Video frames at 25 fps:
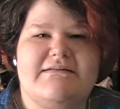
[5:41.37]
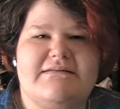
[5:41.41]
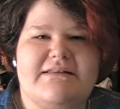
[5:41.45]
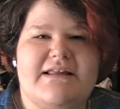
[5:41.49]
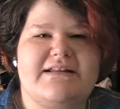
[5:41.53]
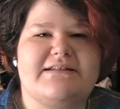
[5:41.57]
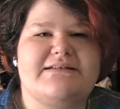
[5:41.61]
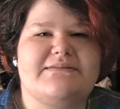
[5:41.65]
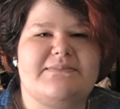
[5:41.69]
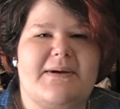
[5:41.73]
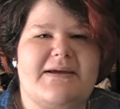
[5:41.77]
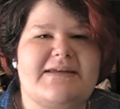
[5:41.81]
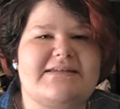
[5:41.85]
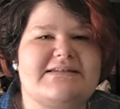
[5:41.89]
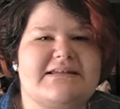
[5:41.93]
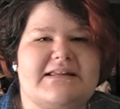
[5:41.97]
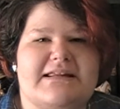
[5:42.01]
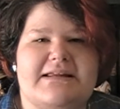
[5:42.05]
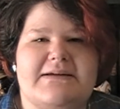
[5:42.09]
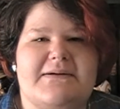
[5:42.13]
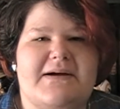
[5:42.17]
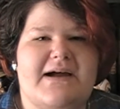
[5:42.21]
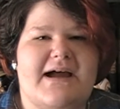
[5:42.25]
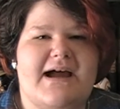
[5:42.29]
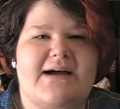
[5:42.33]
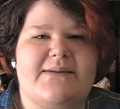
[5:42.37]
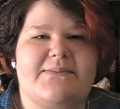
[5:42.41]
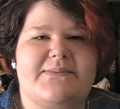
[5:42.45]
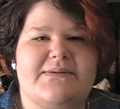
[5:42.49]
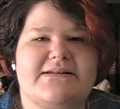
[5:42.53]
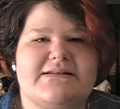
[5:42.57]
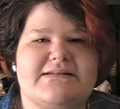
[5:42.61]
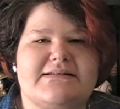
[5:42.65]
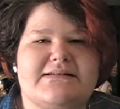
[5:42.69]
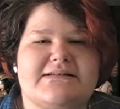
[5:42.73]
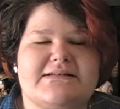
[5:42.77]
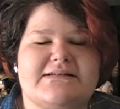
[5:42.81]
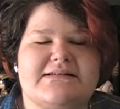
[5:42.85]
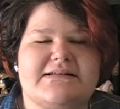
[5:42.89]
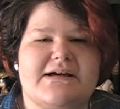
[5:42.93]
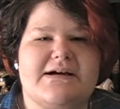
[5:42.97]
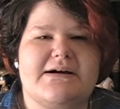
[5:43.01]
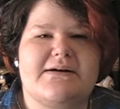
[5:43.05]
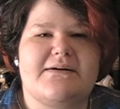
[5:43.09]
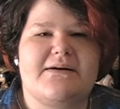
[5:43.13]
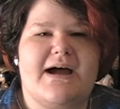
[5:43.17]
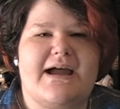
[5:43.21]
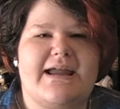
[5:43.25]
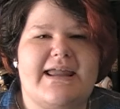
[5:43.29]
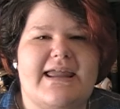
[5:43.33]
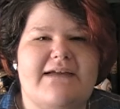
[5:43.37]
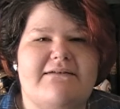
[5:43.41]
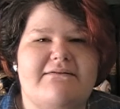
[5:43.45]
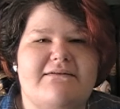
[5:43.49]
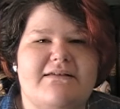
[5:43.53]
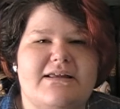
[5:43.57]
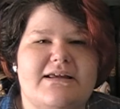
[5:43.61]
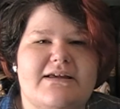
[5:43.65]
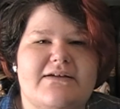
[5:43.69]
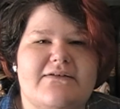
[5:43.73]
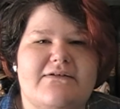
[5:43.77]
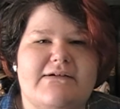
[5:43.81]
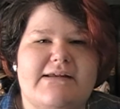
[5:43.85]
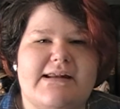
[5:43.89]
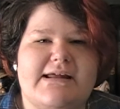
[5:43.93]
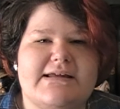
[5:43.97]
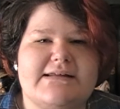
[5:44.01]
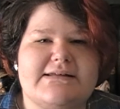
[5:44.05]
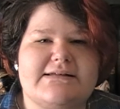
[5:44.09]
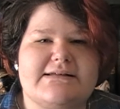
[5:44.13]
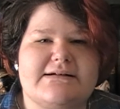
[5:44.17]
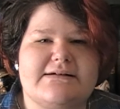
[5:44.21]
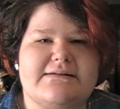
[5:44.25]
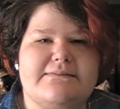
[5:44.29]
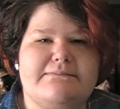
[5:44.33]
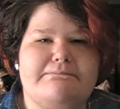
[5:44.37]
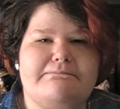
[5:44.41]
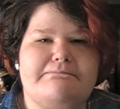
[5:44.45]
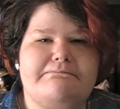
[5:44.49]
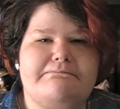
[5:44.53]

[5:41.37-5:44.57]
That's basically what happens. So I can't really give you an answer.